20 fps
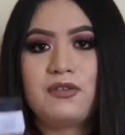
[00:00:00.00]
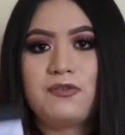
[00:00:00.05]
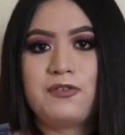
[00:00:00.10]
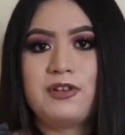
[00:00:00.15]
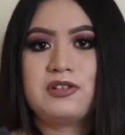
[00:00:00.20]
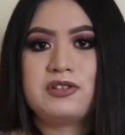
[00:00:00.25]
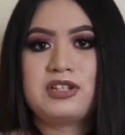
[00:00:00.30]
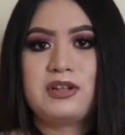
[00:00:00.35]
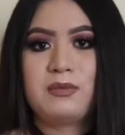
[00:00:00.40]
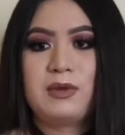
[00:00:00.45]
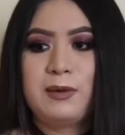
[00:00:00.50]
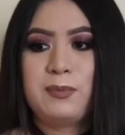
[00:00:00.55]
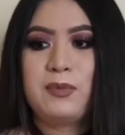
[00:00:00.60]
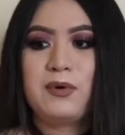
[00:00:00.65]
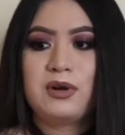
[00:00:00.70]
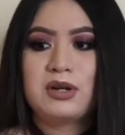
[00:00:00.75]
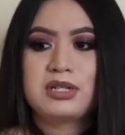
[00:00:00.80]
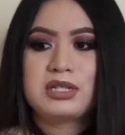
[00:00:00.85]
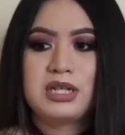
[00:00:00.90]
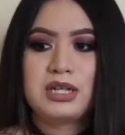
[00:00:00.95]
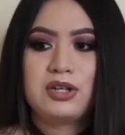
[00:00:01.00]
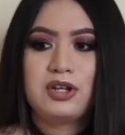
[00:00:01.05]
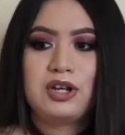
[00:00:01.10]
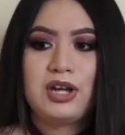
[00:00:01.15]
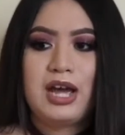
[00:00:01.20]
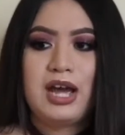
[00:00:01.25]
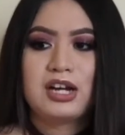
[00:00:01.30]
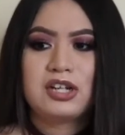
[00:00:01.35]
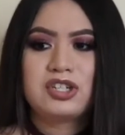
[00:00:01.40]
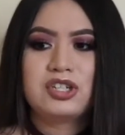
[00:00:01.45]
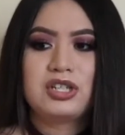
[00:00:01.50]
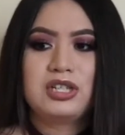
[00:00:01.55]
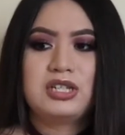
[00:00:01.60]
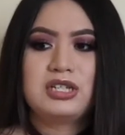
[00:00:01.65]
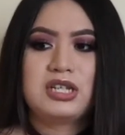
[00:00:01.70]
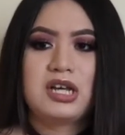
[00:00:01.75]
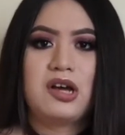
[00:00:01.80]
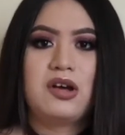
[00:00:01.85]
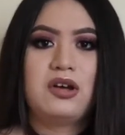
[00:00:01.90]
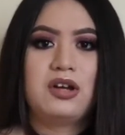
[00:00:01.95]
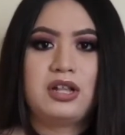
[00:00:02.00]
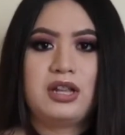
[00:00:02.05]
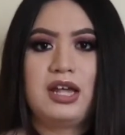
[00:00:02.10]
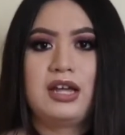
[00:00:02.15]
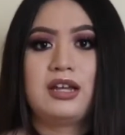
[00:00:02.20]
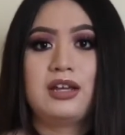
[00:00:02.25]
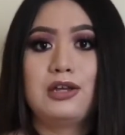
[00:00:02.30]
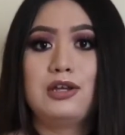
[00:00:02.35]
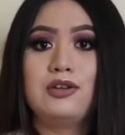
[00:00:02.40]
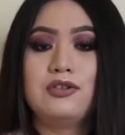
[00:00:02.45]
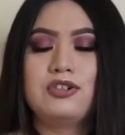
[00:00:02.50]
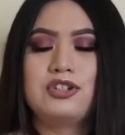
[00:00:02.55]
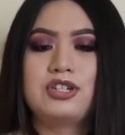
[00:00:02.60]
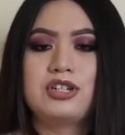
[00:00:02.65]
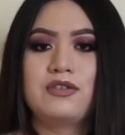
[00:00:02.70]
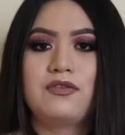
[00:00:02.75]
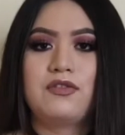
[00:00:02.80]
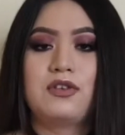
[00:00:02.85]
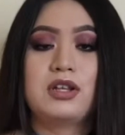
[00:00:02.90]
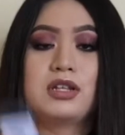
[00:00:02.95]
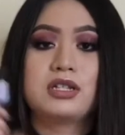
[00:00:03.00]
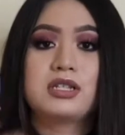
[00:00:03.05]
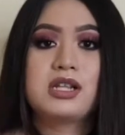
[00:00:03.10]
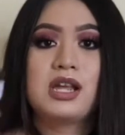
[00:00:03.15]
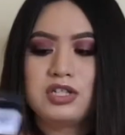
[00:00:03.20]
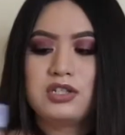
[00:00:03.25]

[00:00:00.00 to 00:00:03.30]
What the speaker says: fills in my pores and you can actually tell a huge difference.